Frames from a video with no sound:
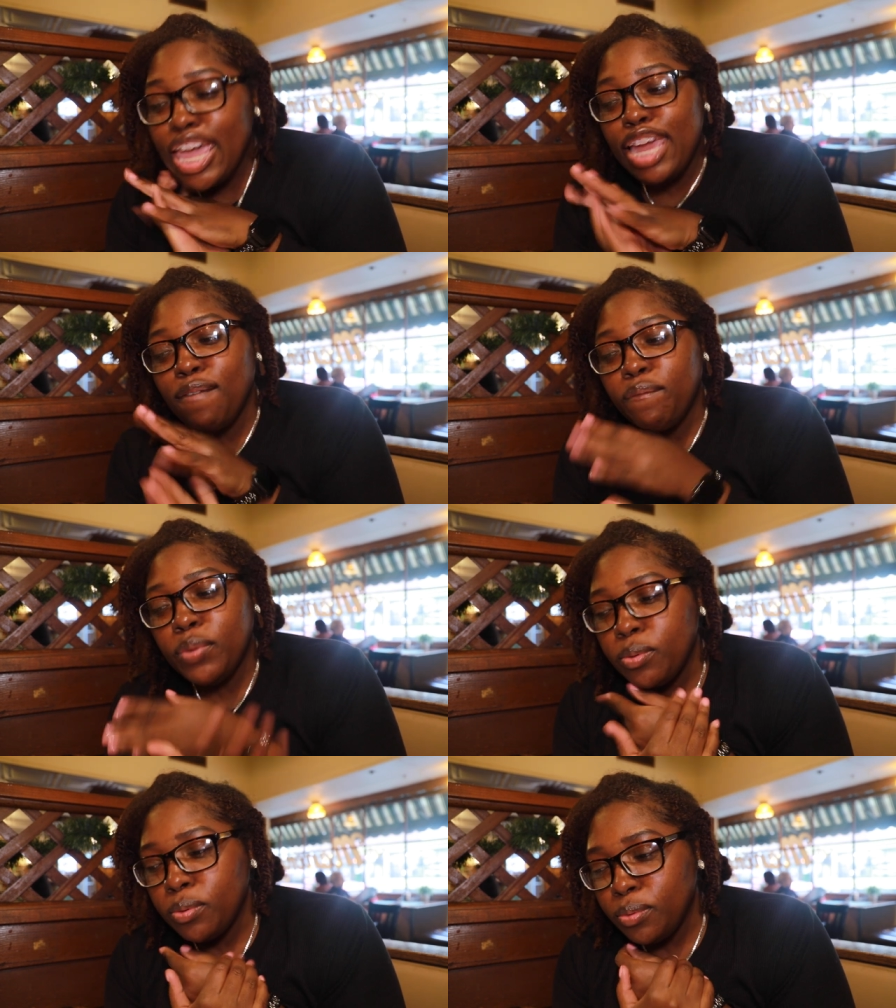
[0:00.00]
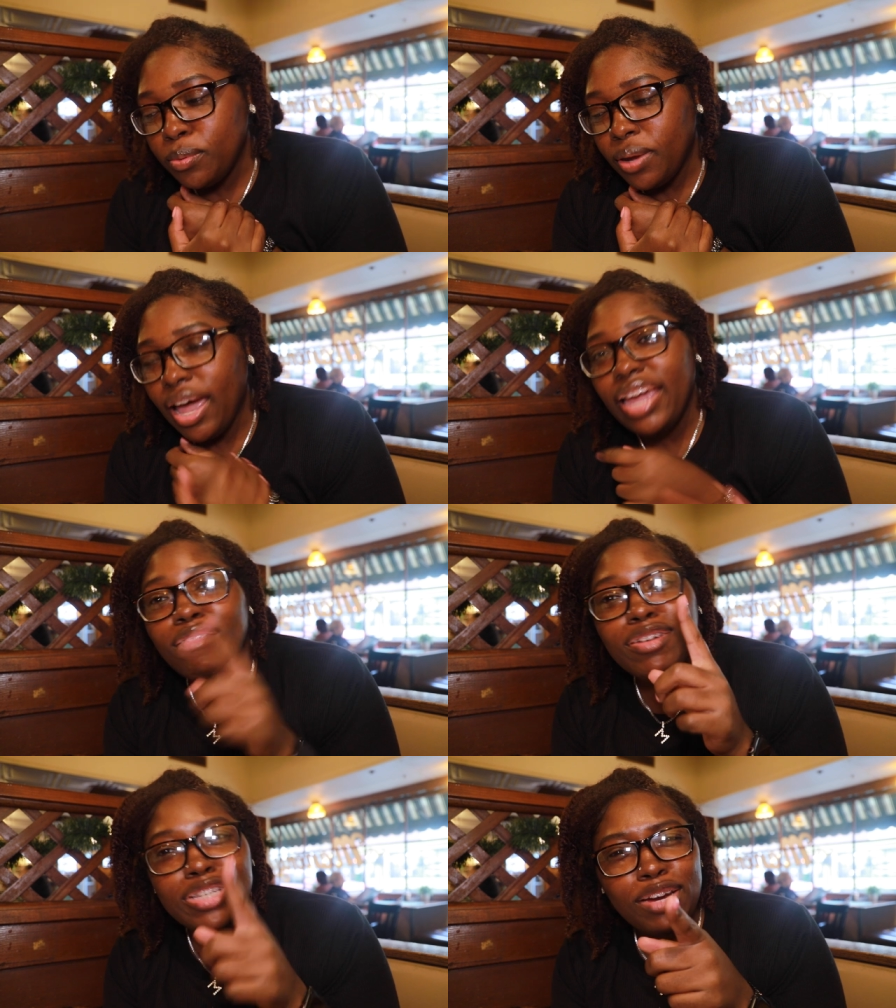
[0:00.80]
and the food, I ain't
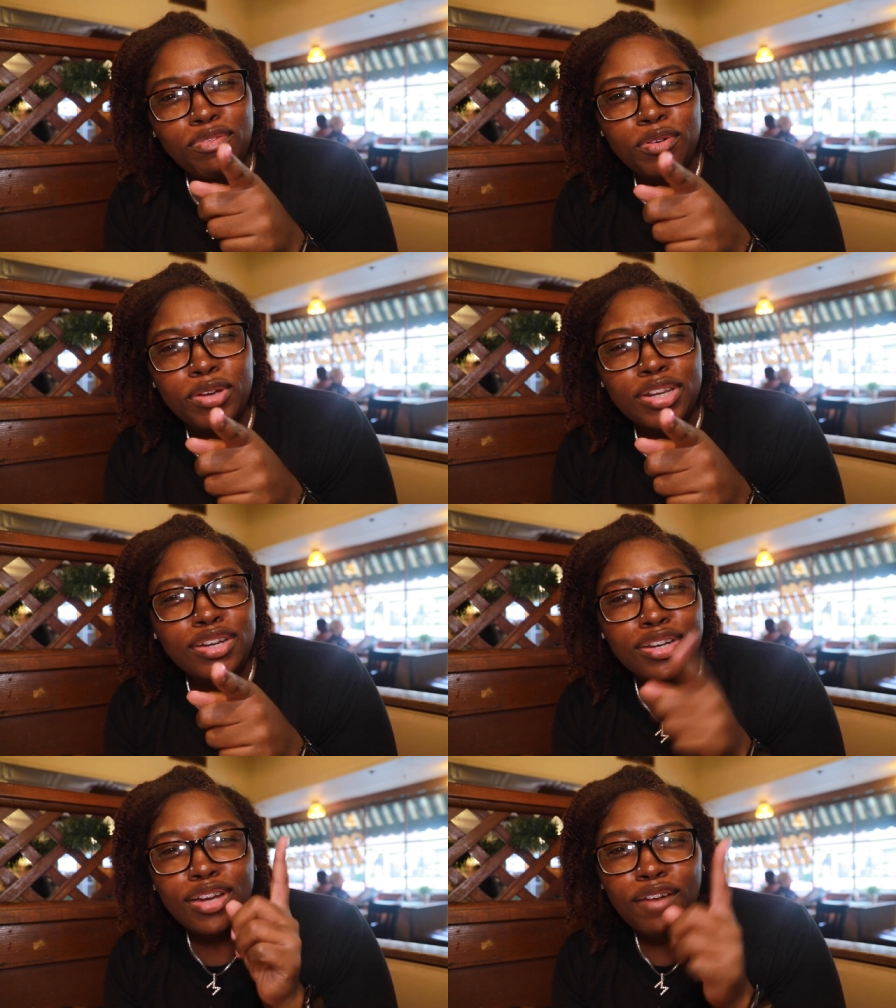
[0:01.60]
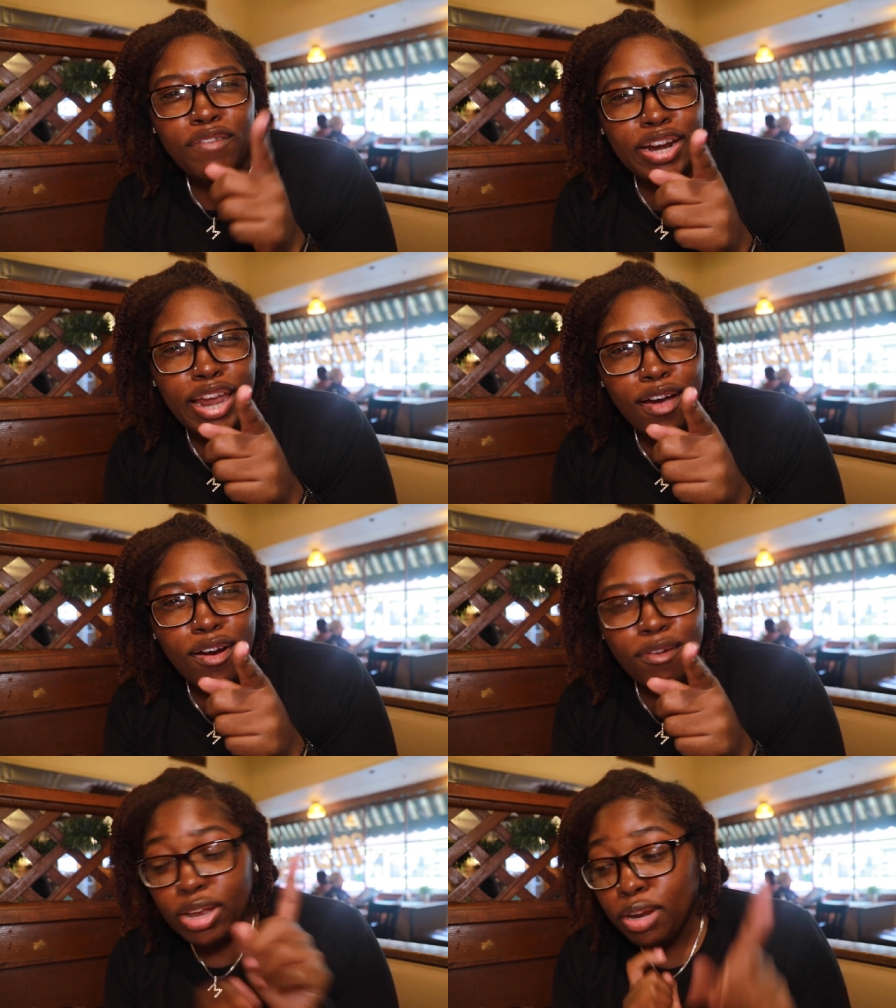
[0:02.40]
even gonna say the food look good, I'm for the lie
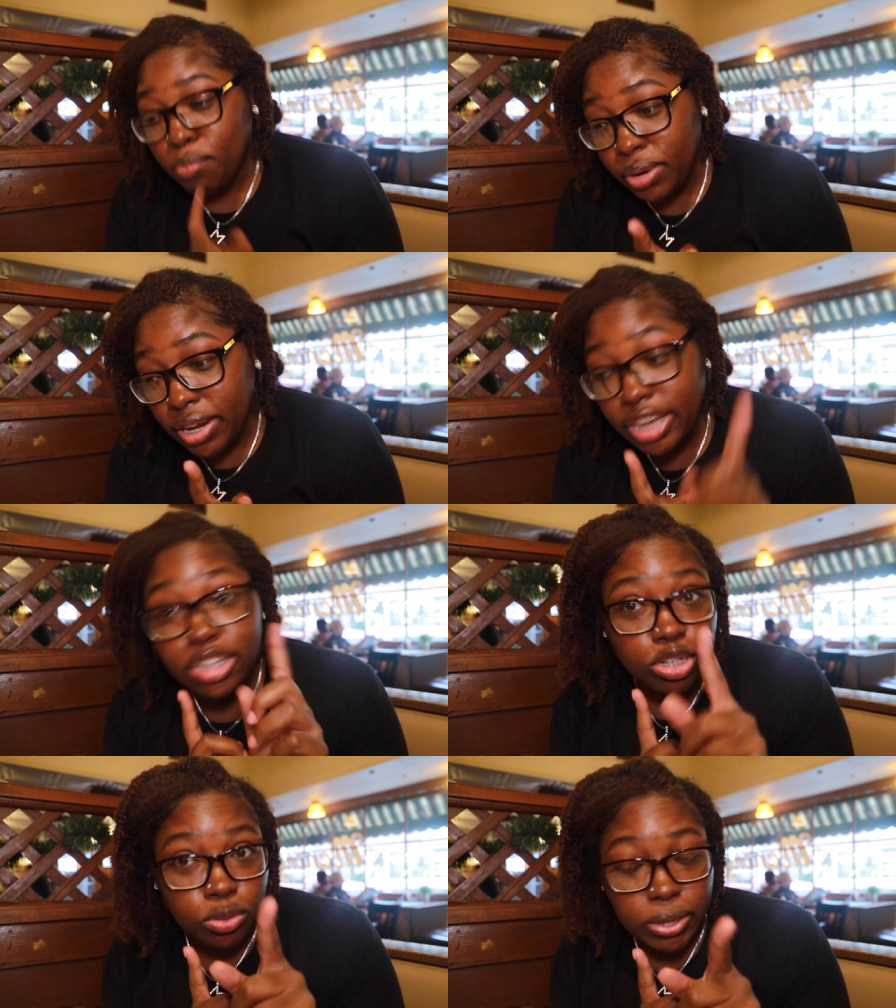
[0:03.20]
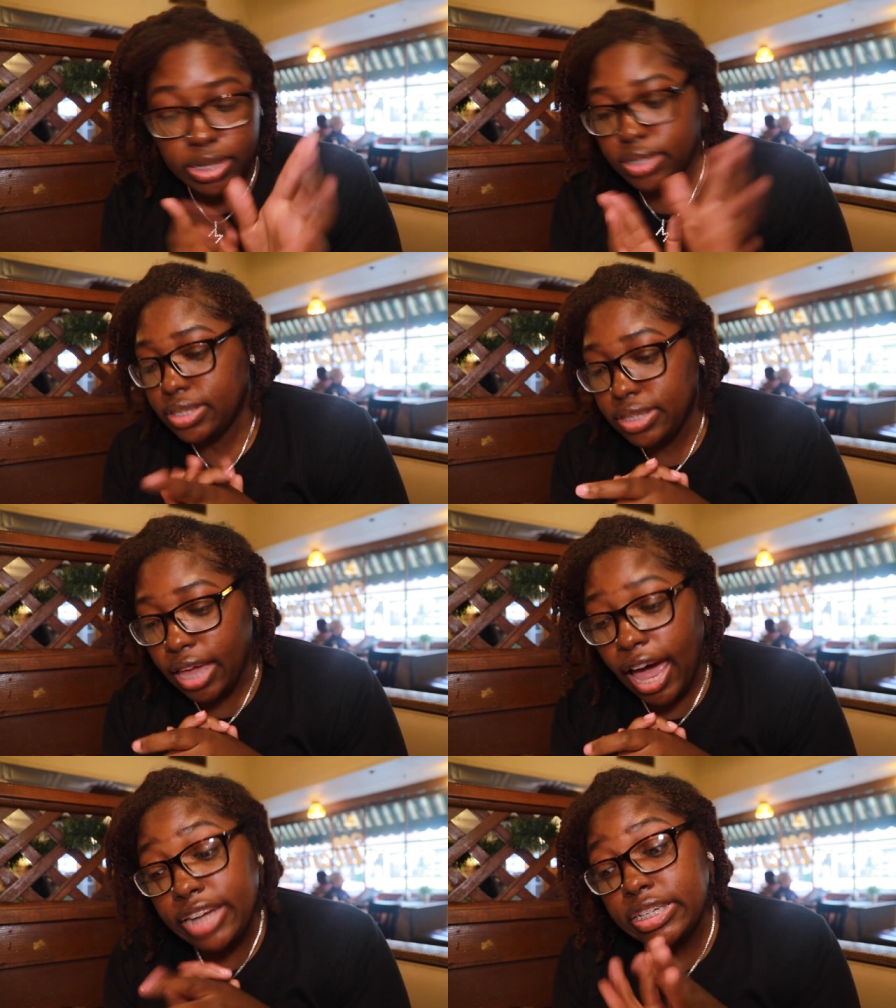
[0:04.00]
already, but the drinks,
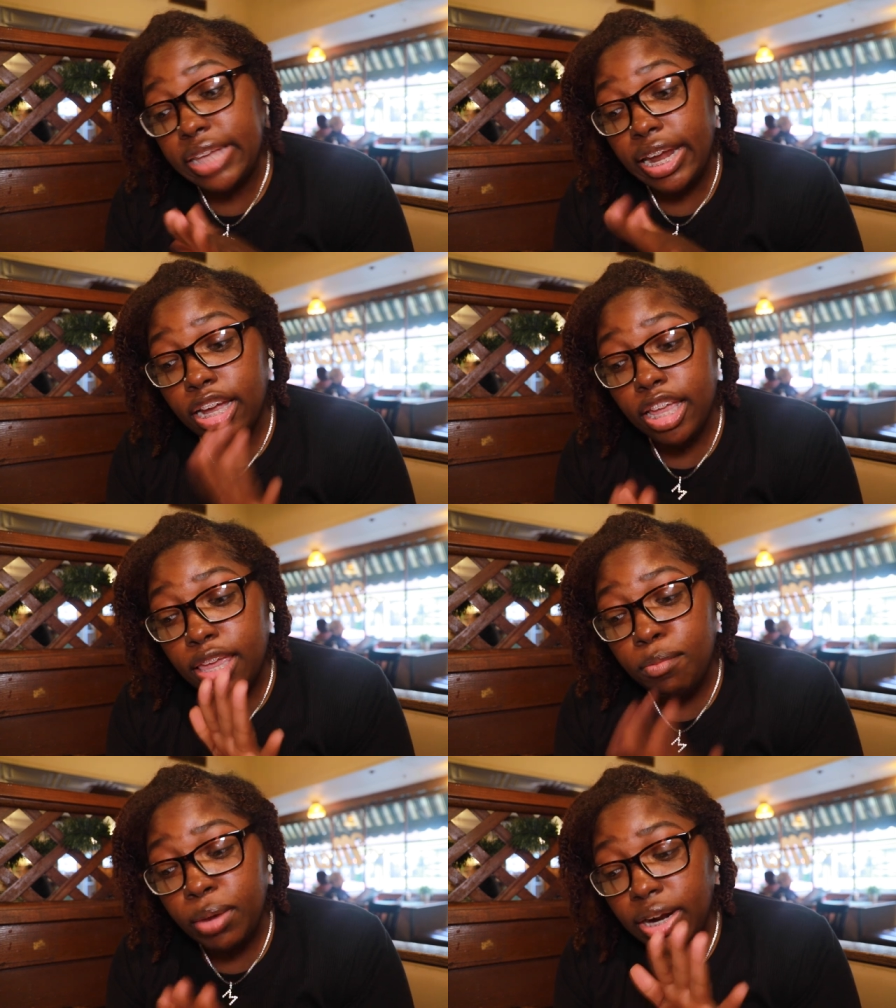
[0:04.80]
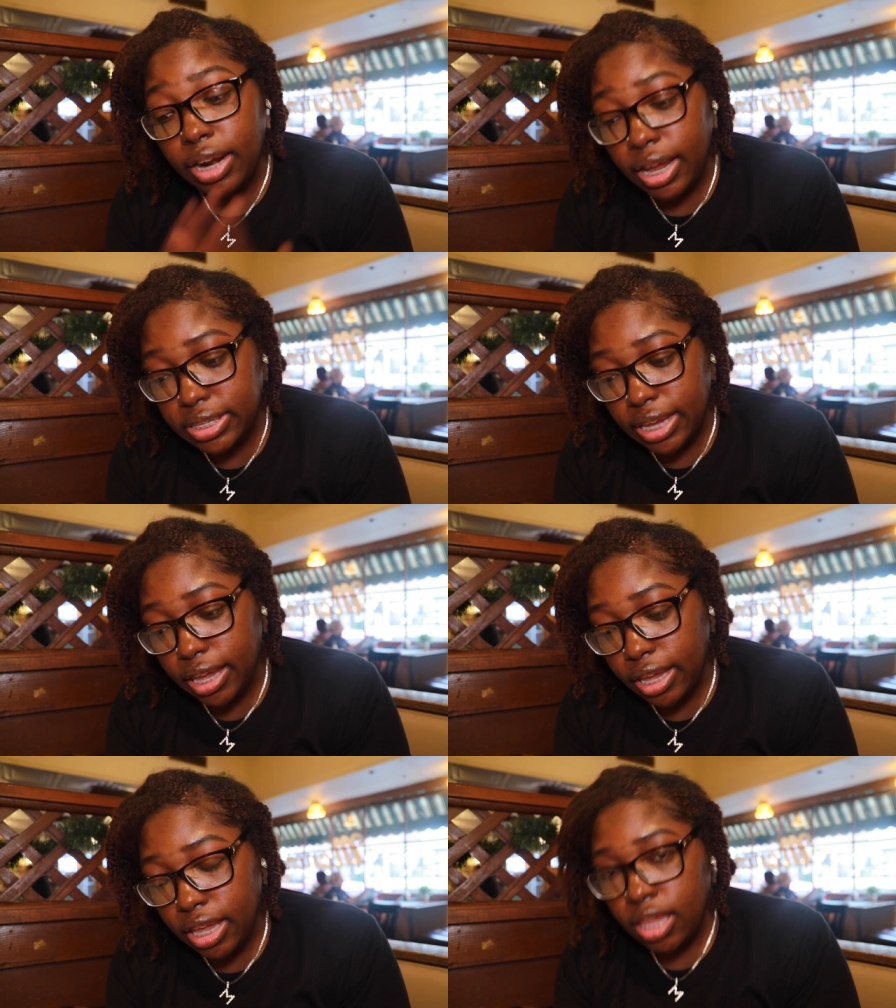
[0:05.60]
I just got a cookie butter
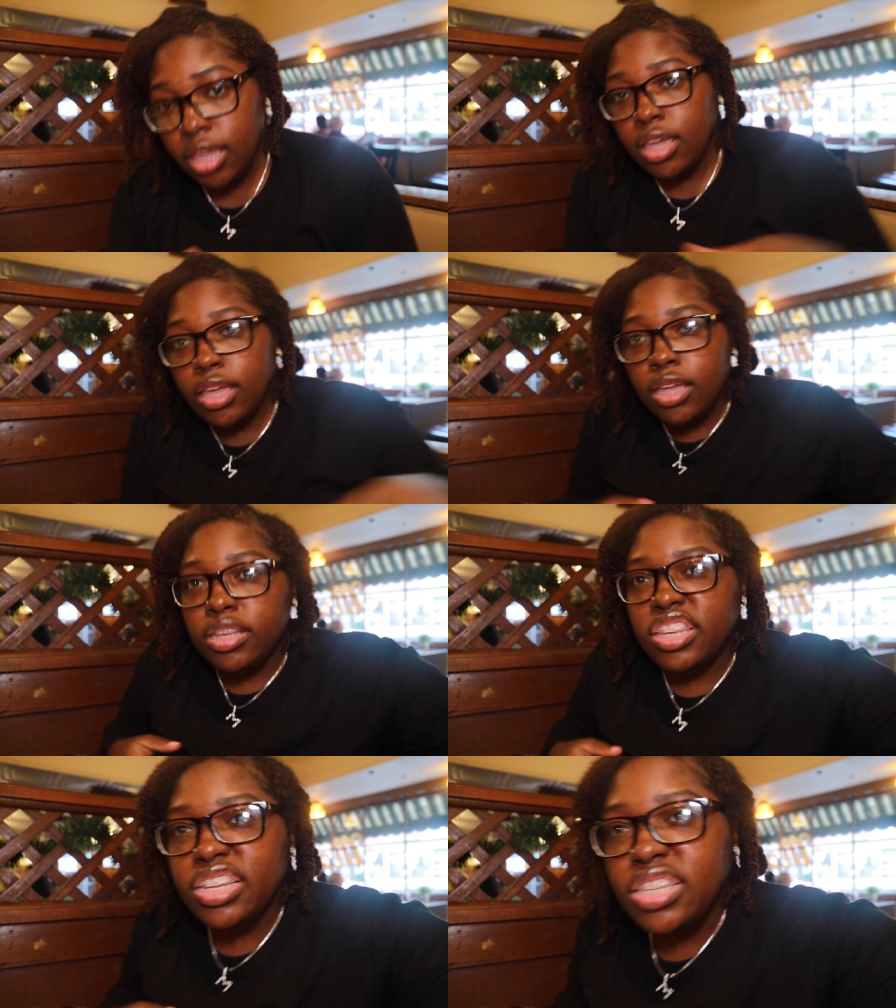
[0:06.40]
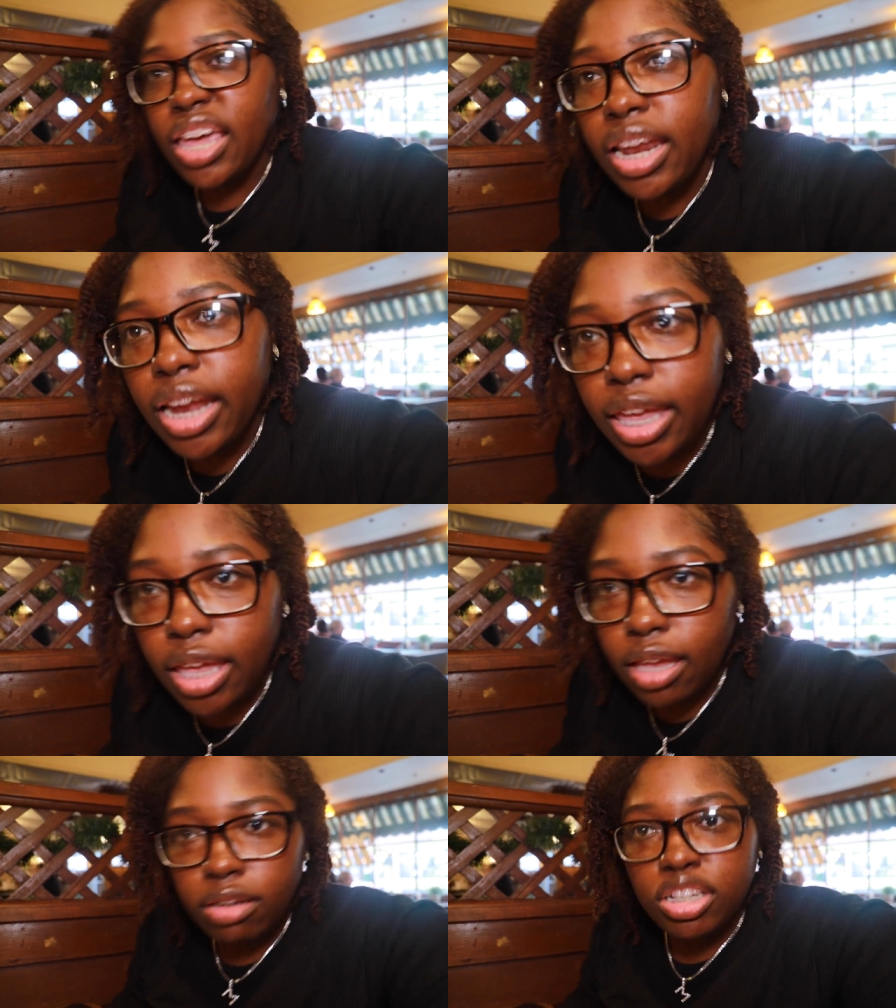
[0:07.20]
latte. This headache
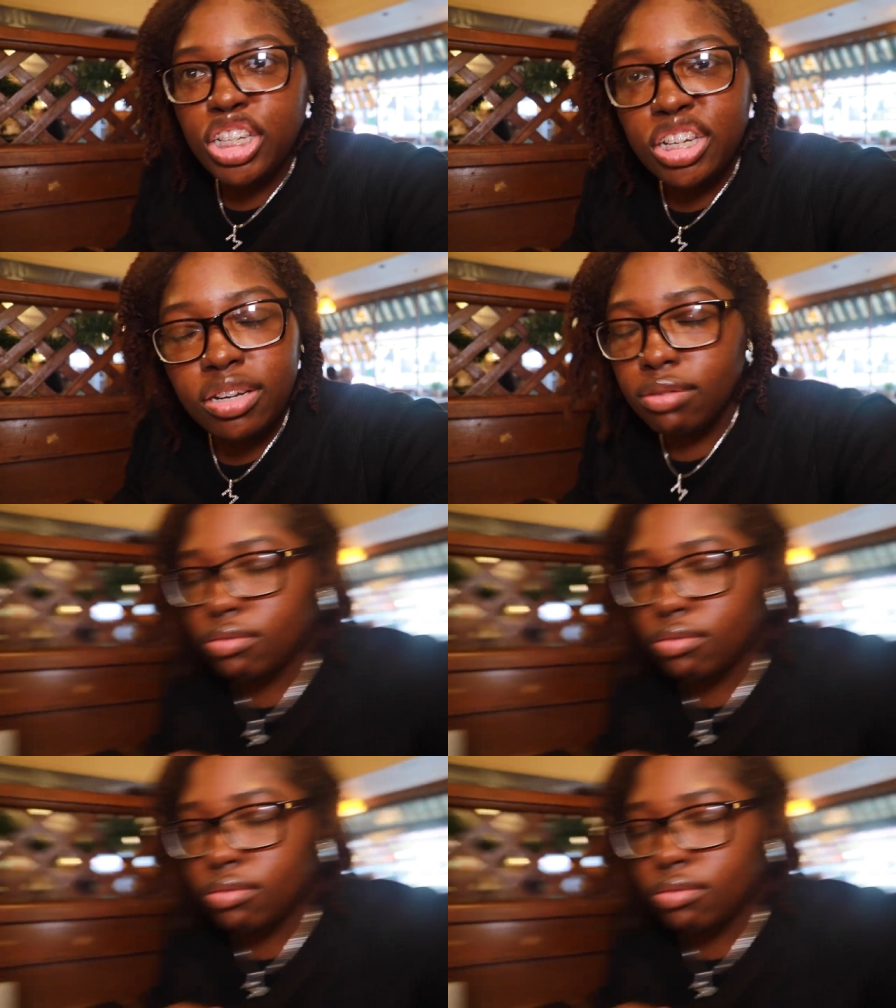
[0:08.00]
here, she